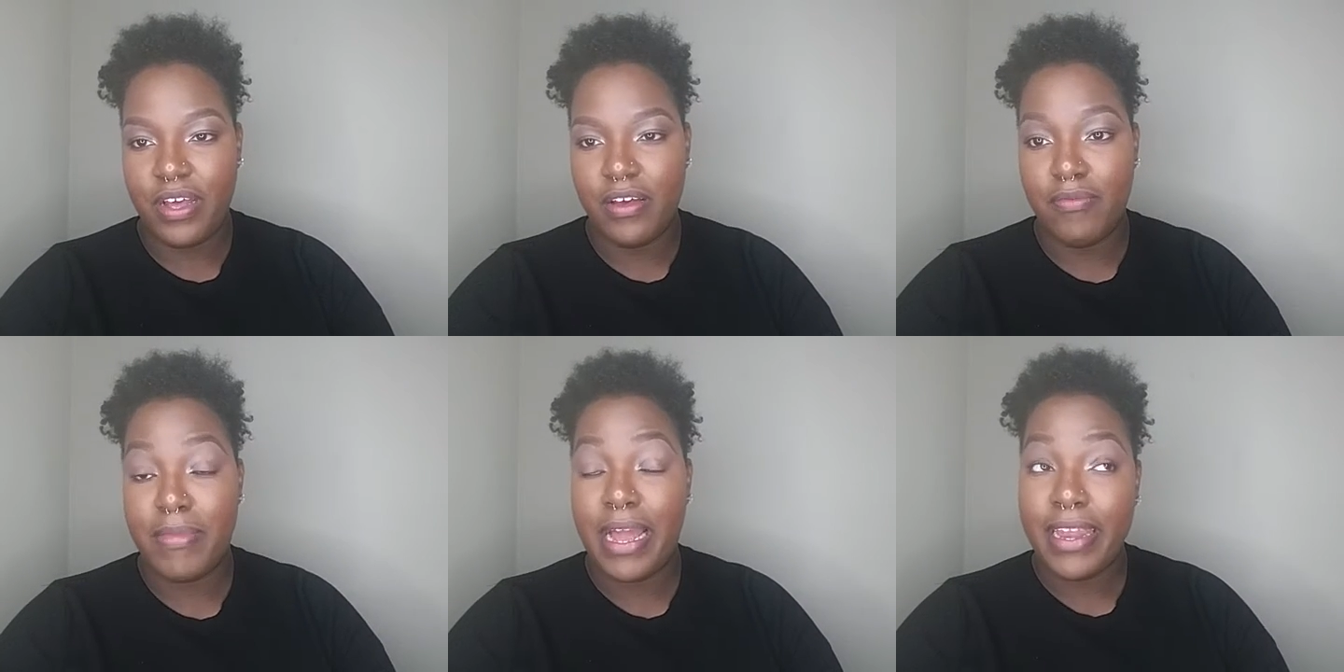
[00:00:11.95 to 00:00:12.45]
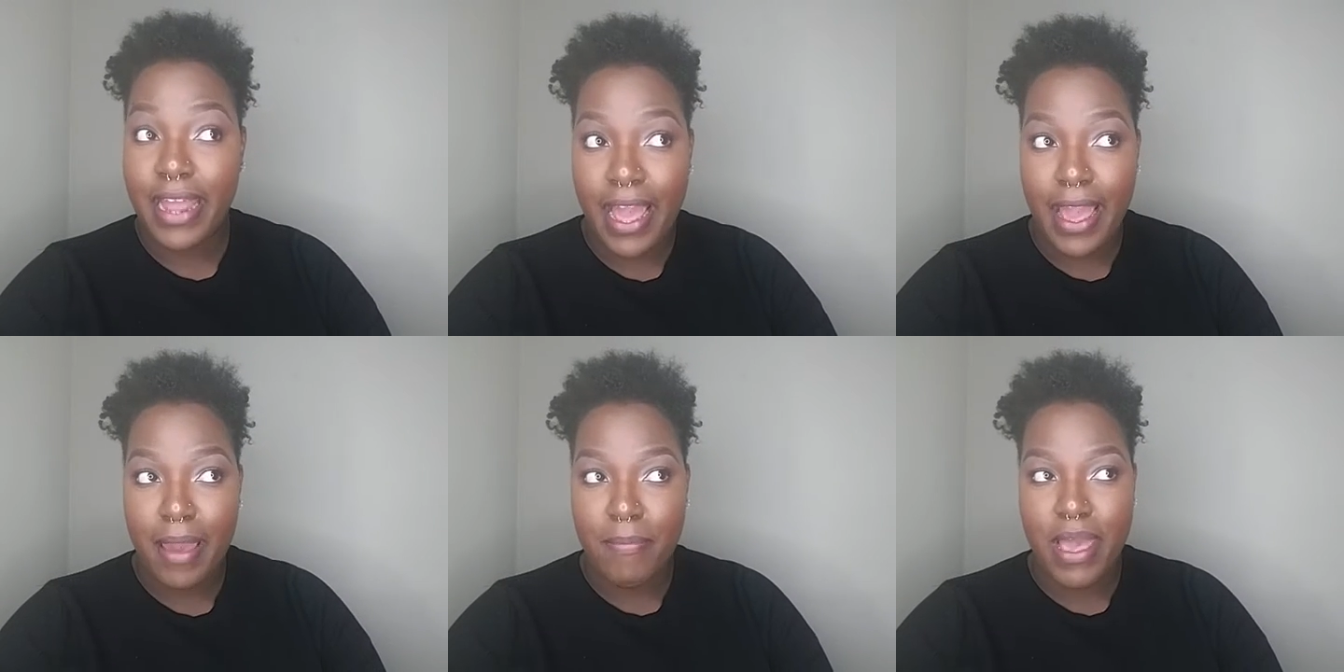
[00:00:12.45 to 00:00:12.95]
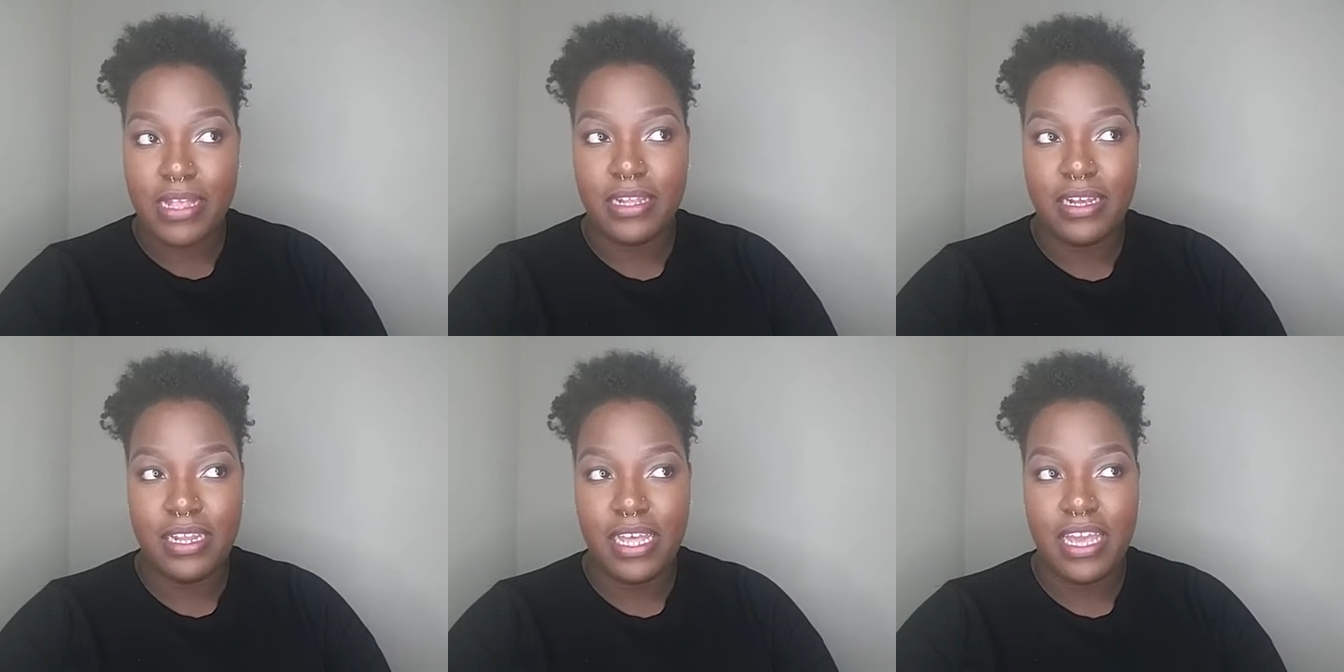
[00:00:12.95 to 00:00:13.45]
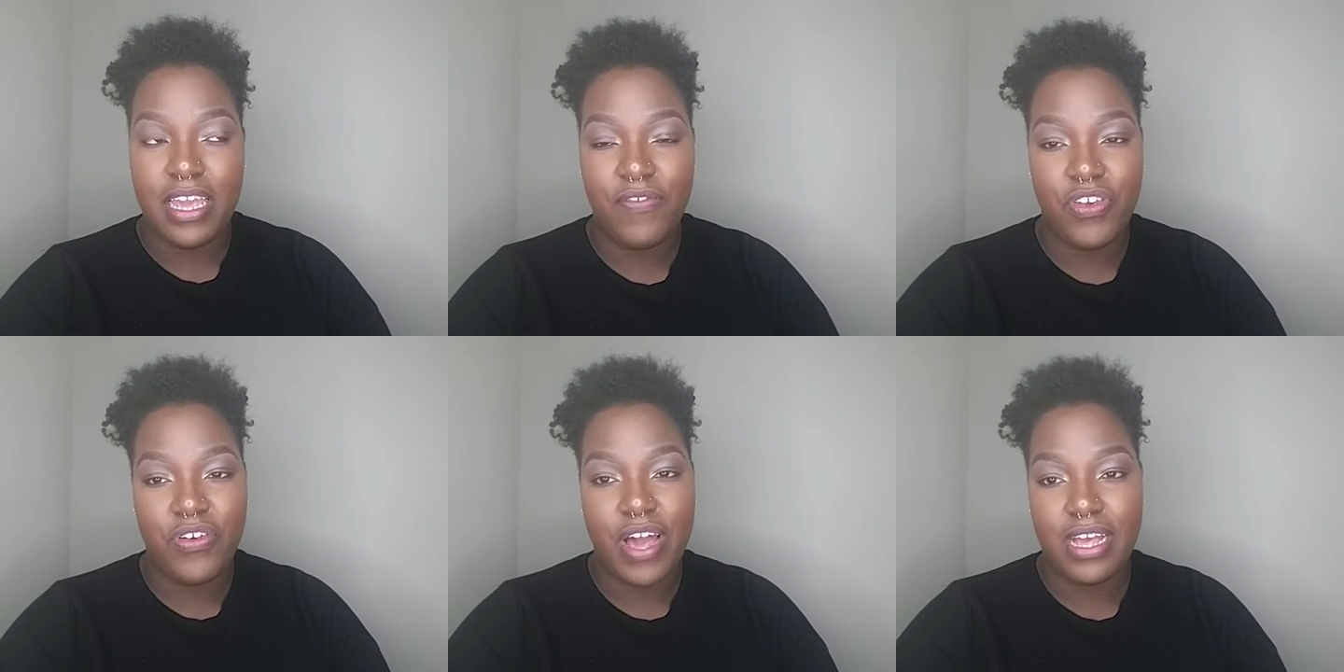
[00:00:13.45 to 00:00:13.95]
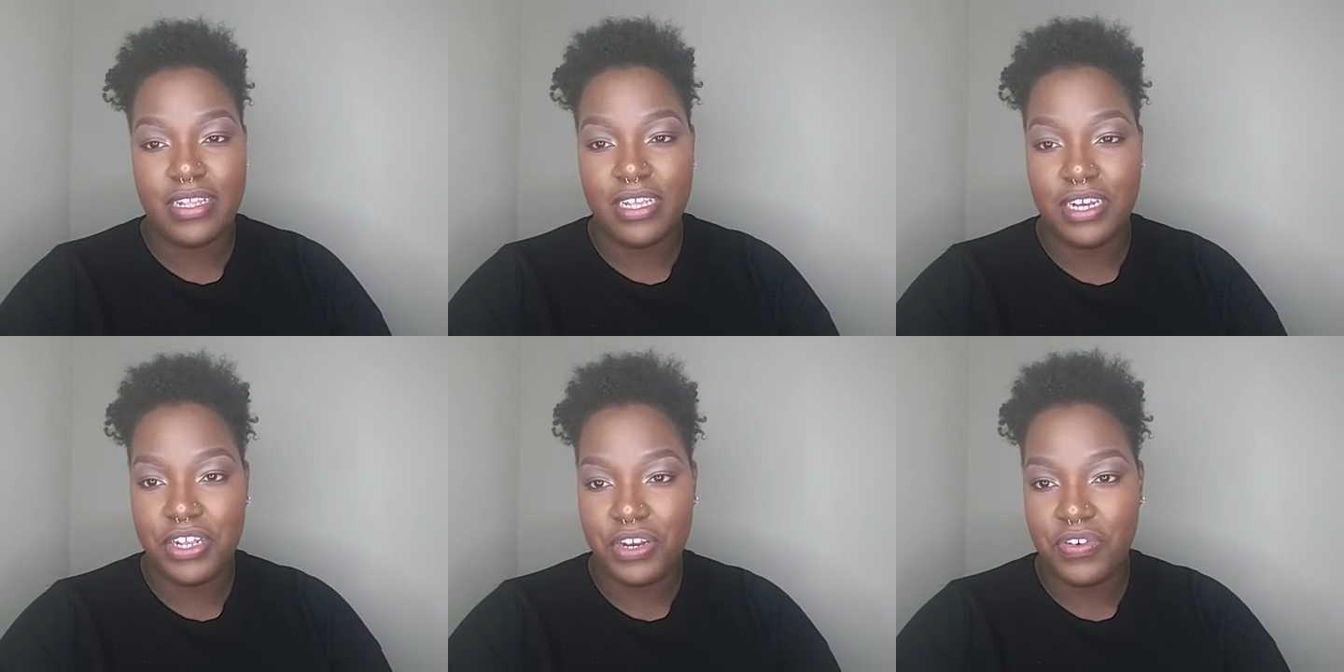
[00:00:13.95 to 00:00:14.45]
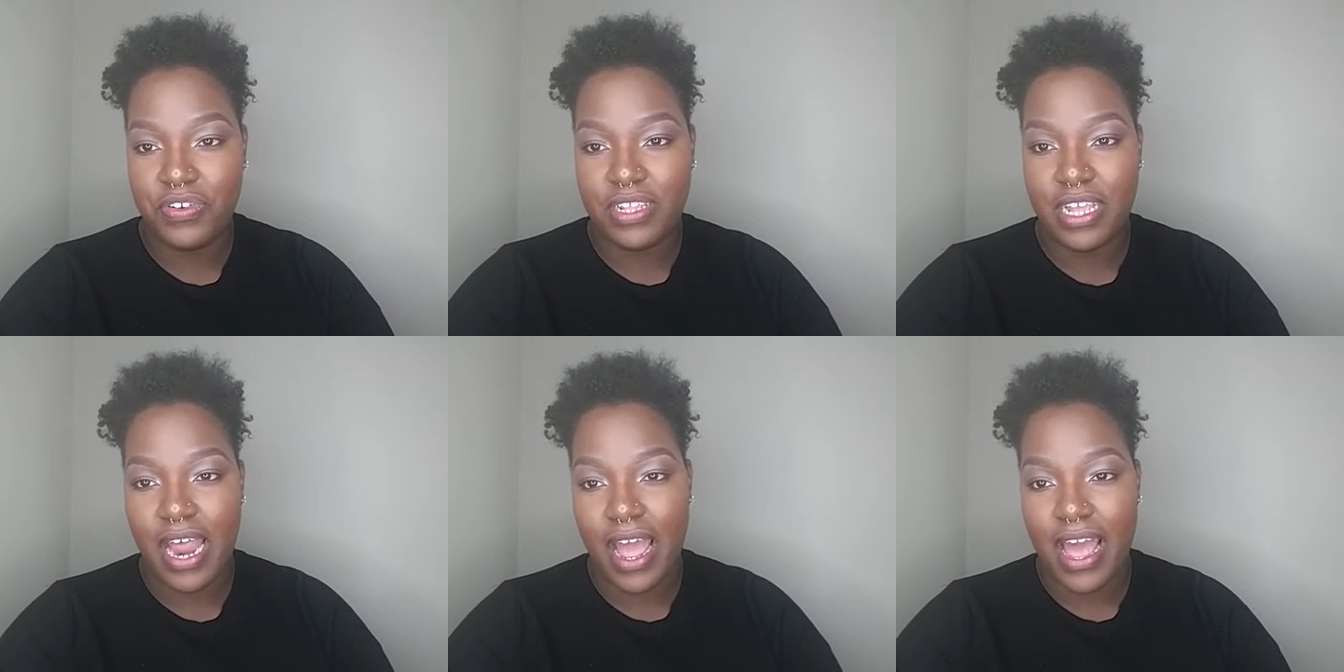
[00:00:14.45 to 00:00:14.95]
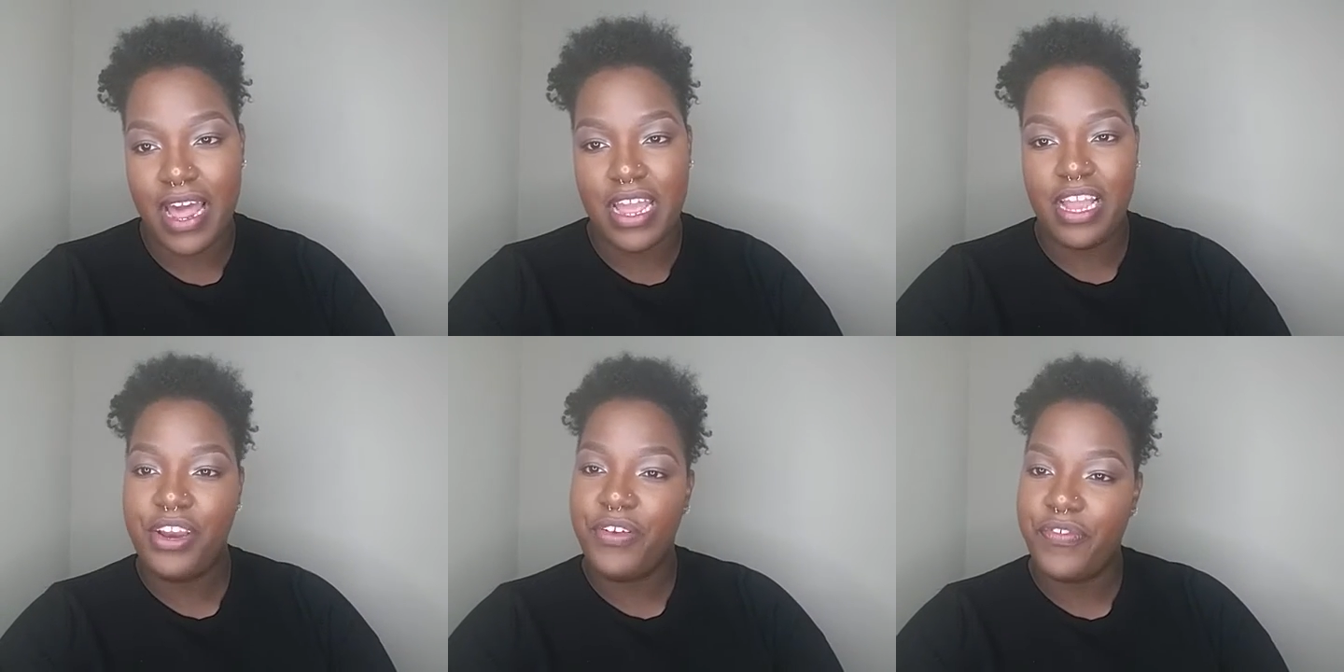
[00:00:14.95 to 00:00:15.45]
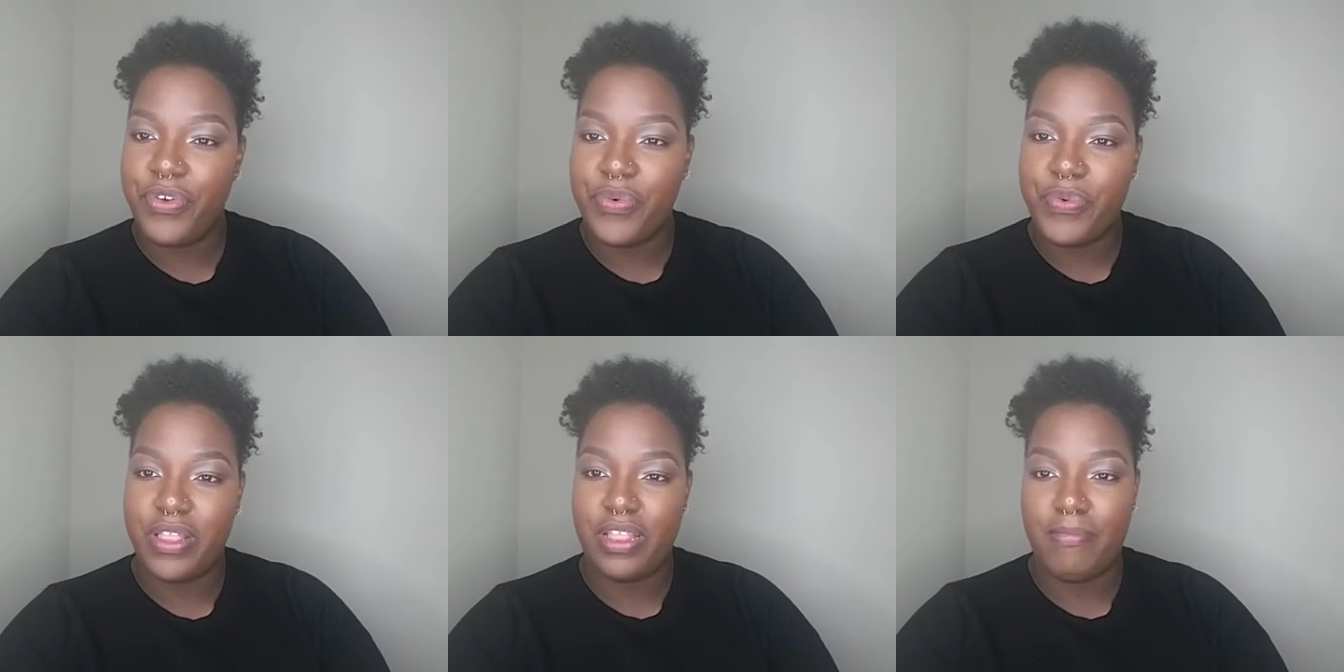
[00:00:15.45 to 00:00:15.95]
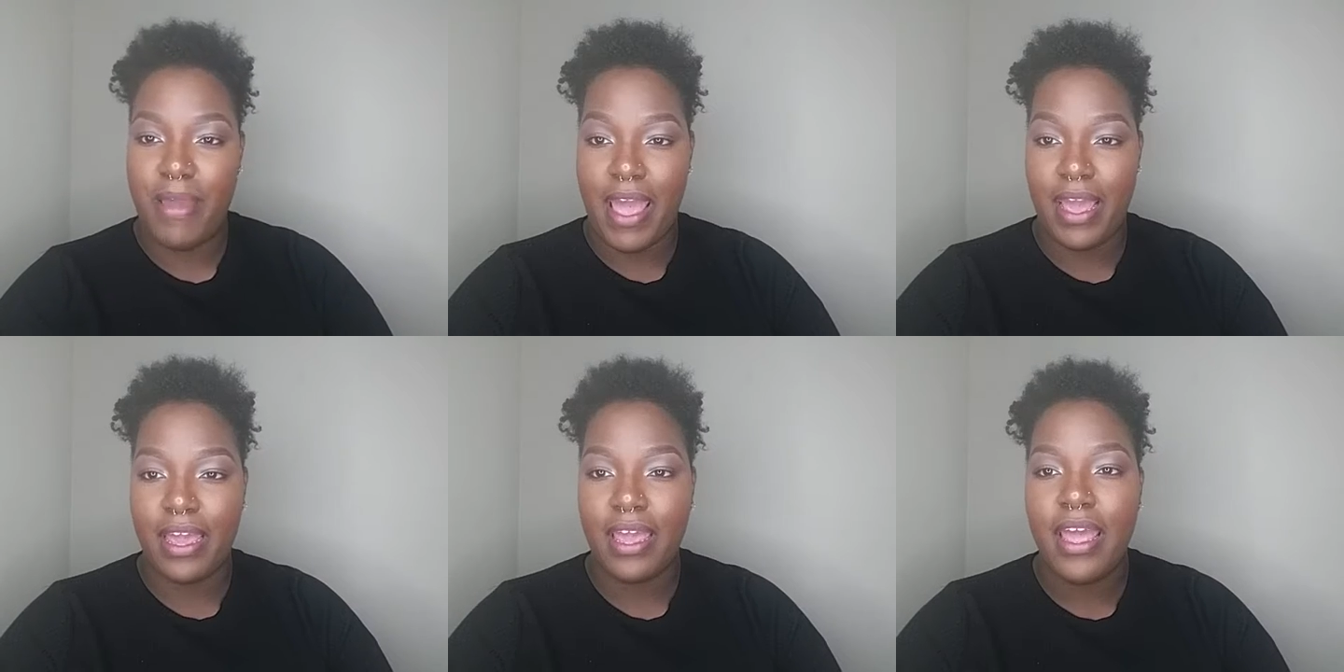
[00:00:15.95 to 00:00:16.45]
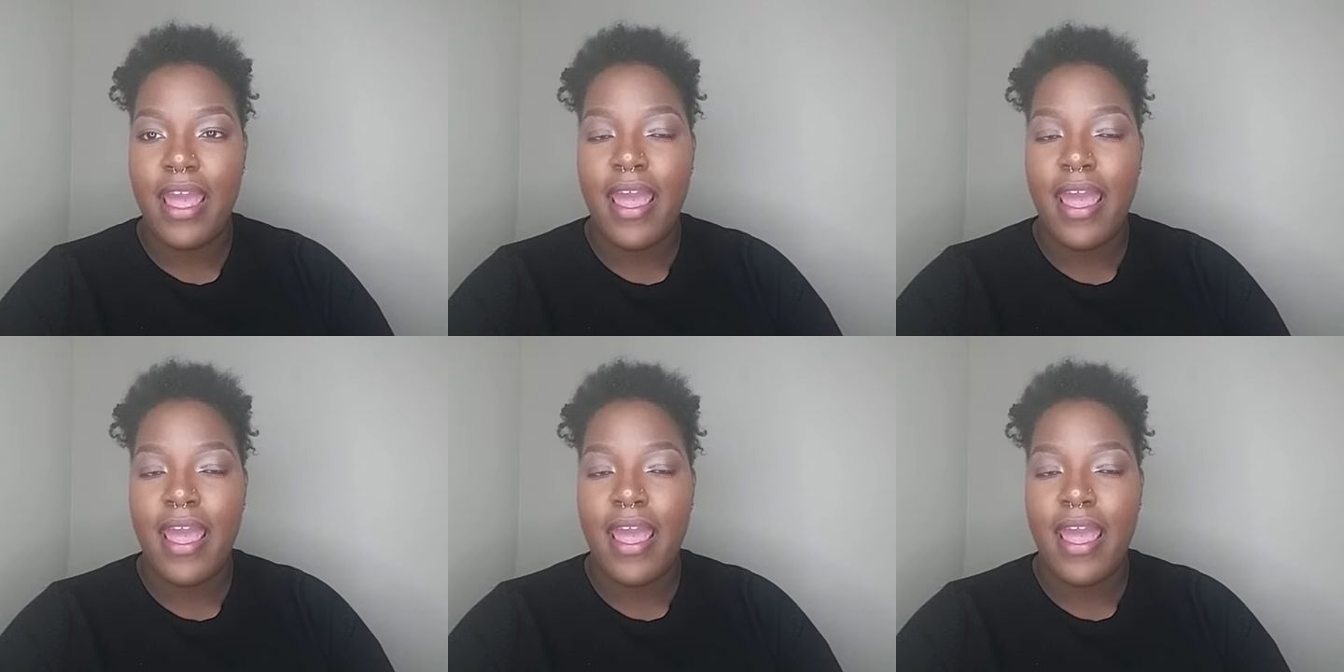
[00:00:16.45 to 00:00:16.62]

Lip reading: my day and basically giving you guys the good news that I had an interview with Mac.